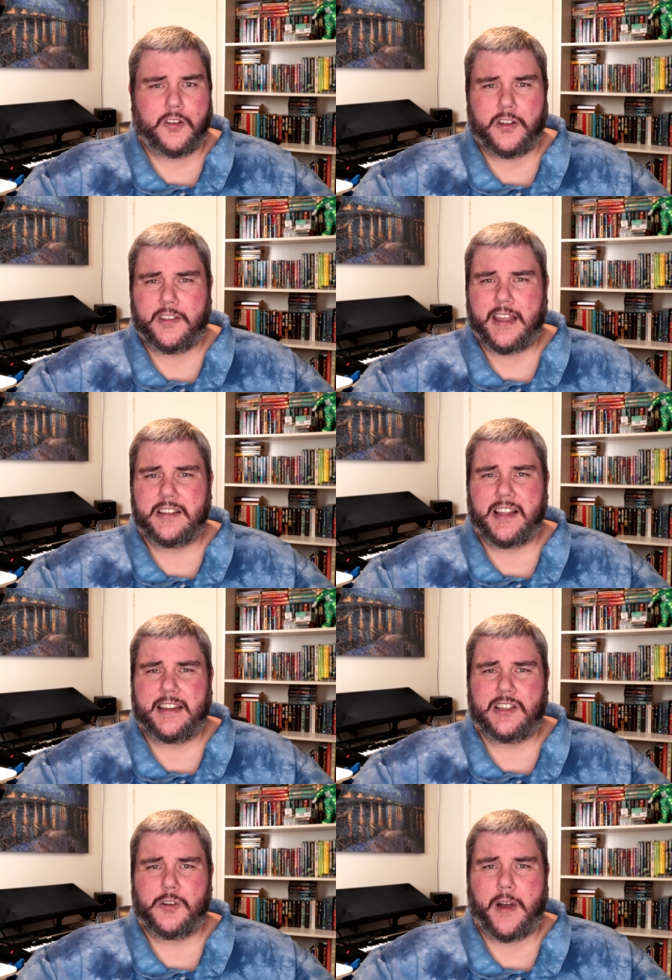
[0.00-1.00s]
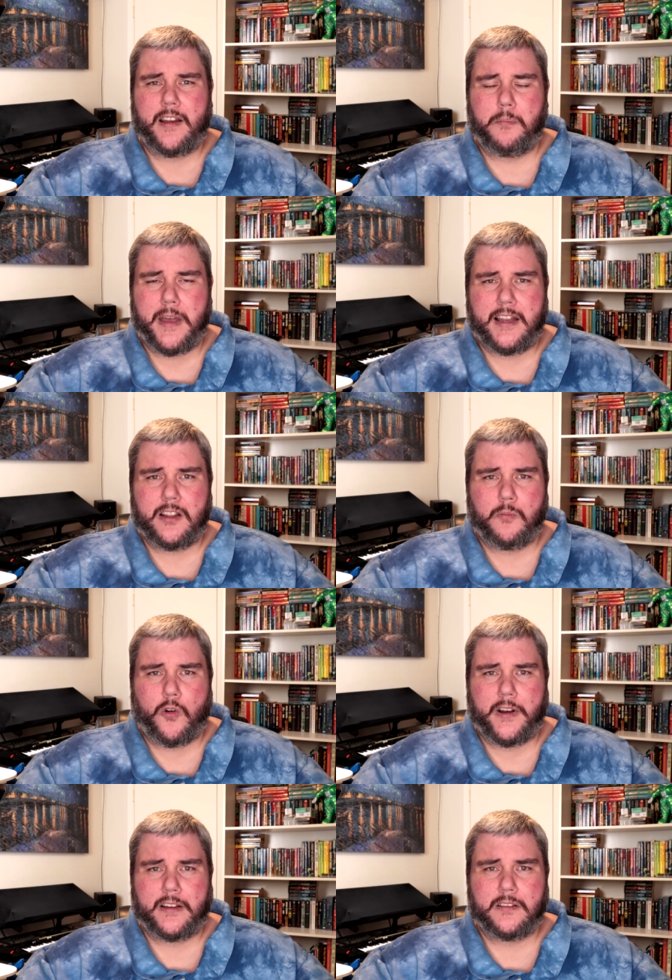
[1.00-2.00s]
good, things that get you out of bed in the
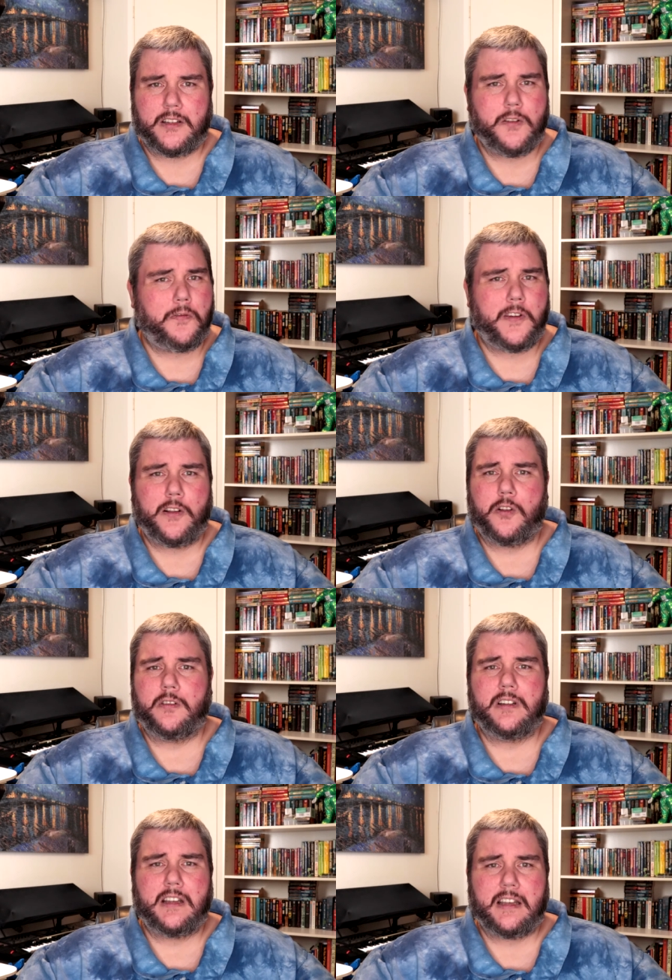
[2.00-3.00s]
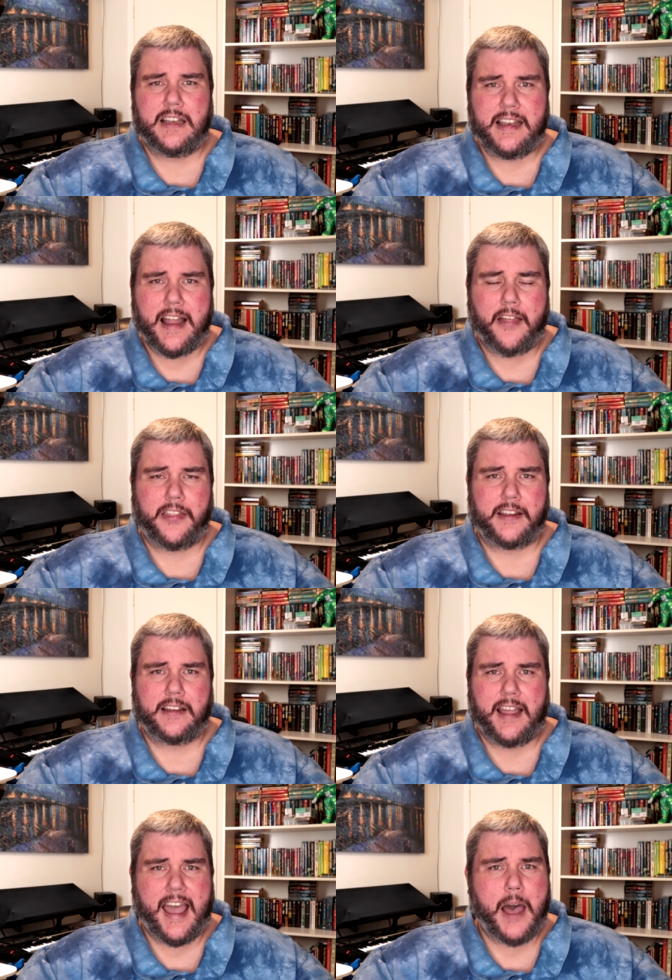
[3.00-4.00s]
morning, you feel nothing,
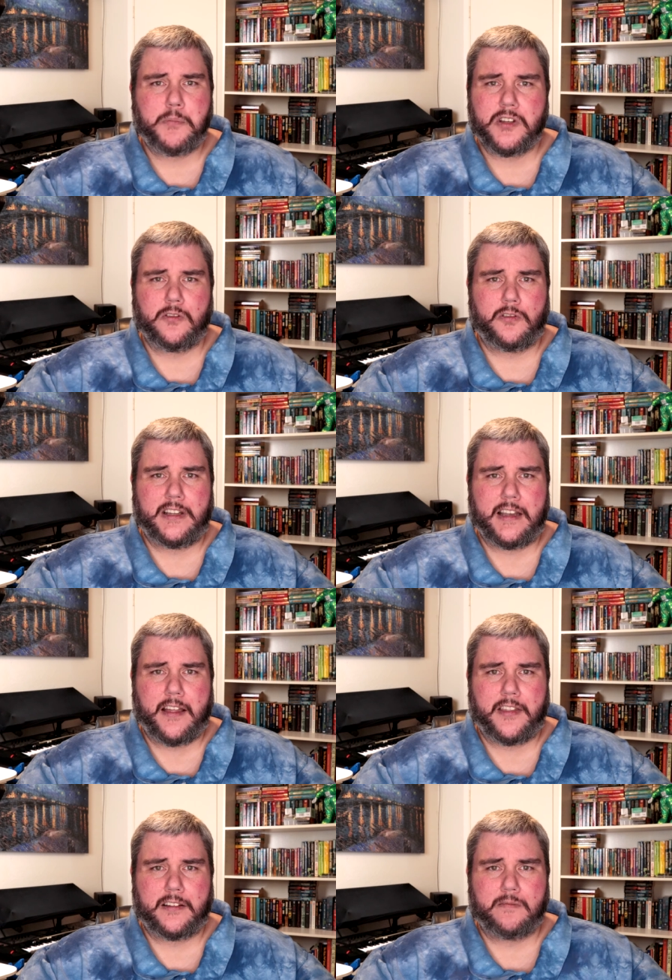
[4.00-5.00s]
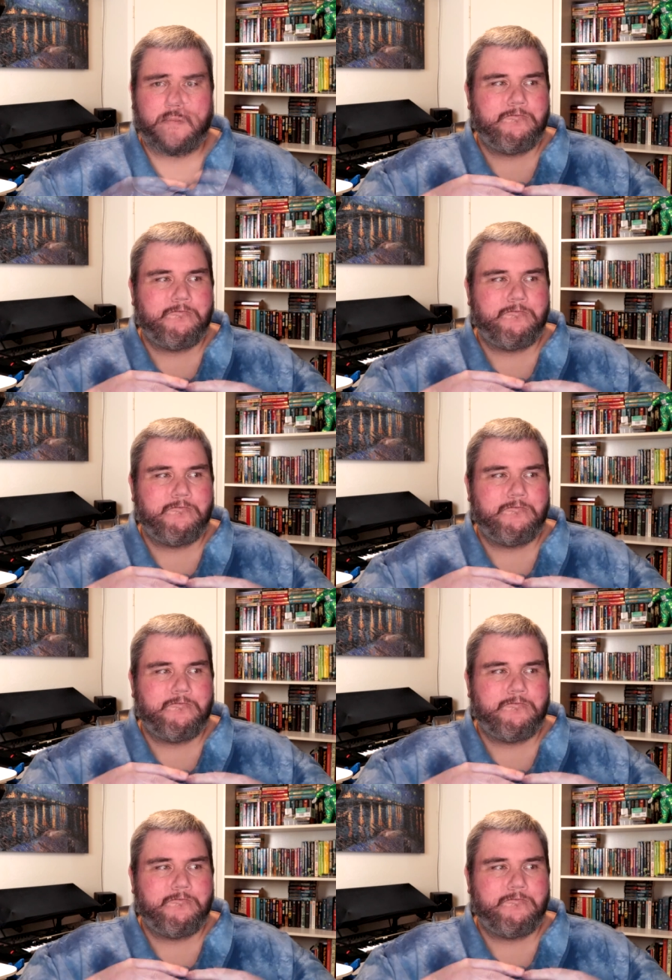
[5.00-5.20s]
absolutely nothing.